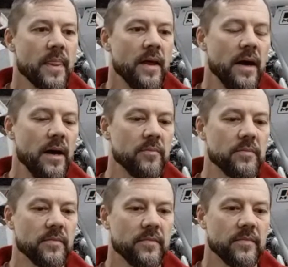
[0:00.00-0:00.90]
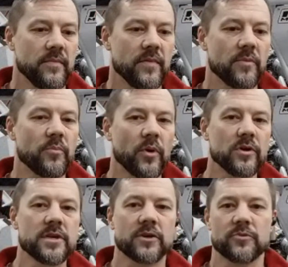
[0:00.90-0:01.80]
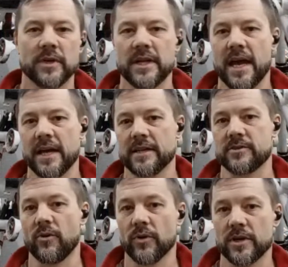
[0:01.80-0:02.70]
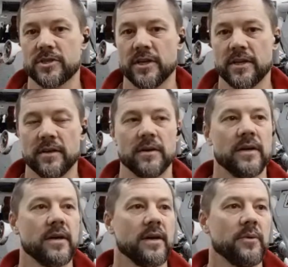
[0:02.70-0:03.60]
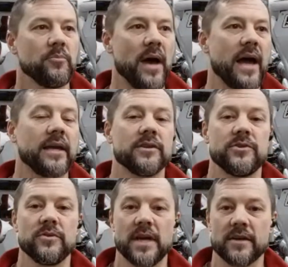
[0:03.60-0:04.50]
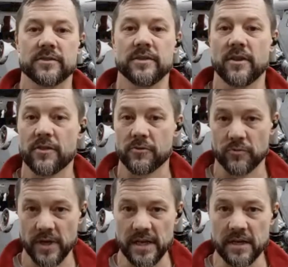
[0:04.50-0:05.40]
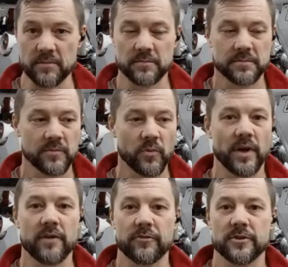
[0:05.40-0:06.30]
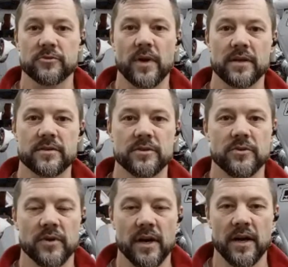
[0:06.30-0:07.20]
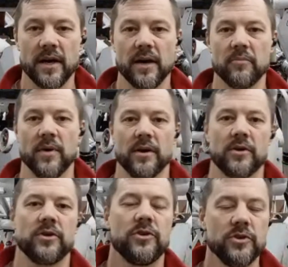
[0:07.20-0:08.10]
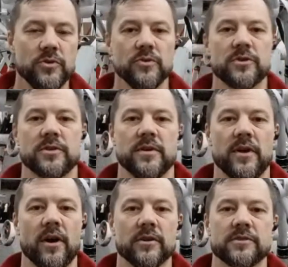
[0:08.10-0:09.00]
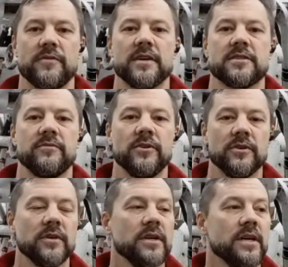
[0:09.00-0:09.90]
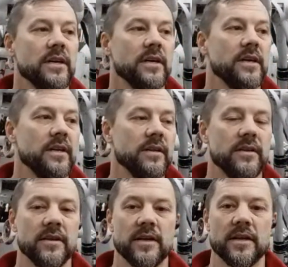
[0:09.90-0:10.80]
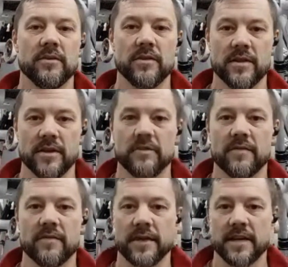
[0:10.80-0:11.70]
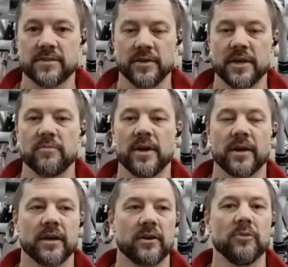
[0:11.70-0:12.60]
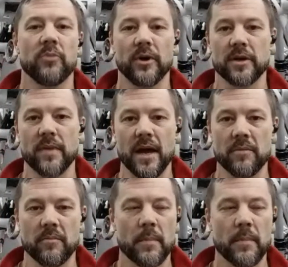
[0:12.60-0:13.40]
The project really had its origin back in 2003 when I first went to a huge arts festival in the Nevada desert in America called Burning Man.